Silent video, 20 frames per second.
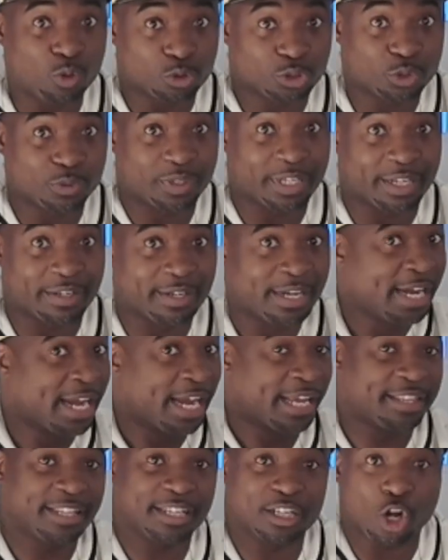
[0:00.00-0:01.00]
who wants you there,
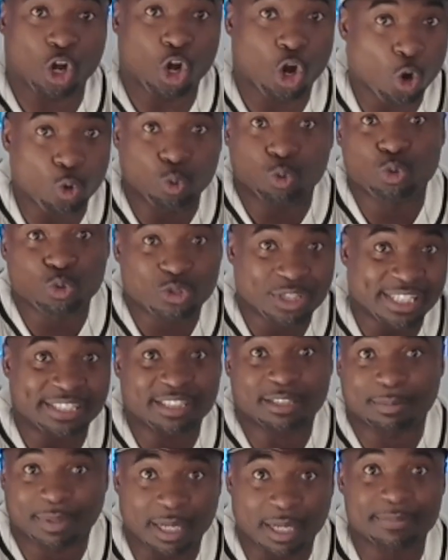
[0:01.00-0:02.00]
and then a whole new
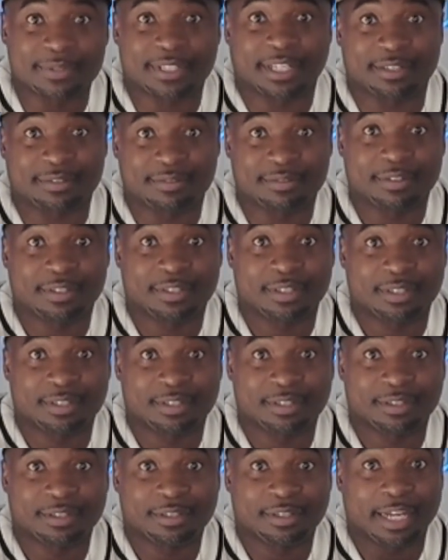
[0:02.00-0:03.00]
system comes in.
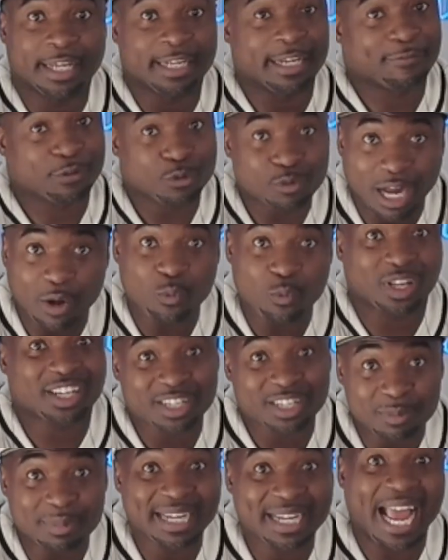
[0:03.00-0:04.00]
Yeah. And if you're not
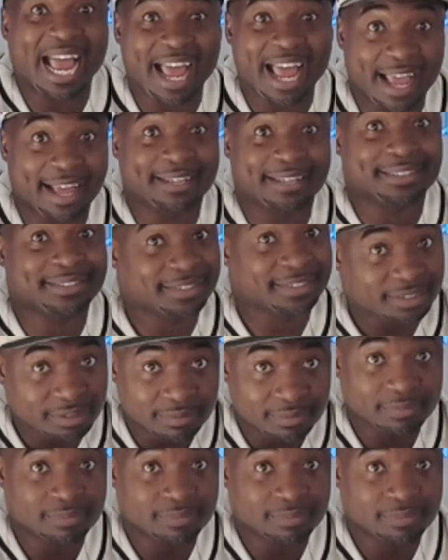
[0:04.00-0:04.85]
one of them guys,